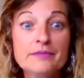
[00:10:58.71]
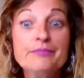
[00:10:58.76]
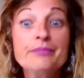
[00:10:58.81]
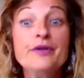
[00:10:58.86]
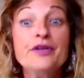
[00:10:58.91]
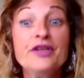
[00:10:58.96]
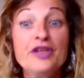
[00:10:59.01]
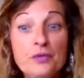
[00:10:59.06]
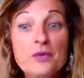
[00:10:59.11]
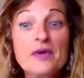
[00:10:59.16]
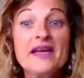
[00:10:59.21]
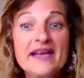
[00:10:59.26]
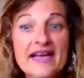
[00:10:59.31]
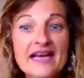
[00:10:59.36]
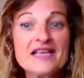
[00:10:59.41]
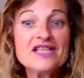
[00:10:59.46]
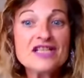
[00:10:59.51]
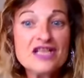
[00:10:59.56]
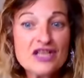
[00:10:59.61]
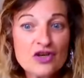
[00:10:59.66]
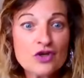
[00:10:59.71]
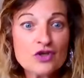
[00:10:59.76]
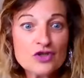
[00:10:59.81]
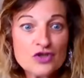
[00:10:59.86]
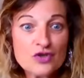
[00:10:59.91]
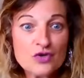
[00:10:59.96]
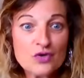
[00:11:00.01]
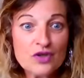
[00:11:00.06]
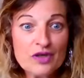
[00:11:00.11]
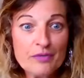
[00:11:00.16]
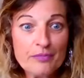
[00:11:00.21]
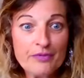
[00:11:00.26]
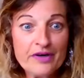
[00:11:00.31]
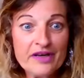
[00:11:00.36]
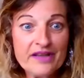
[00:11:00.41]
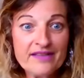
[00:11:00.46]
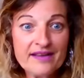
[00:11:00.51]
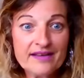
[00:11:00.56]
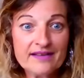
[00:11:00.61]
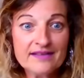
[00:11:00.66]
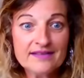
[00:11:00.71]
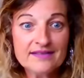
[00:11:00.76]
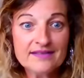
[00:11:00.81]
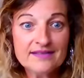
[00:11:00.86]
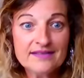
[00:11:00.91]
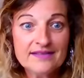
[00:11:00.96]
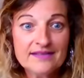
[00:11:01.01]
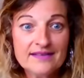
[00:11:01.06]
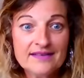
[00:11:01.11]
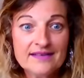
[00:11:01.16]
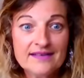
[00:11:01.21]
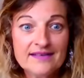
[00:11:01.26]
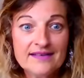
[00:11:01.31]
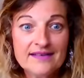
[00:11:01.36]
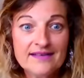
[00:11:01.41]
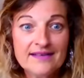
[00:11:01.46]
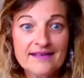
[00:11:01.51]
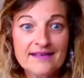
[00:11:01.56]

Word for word: but you can actually control your breathing. Mm,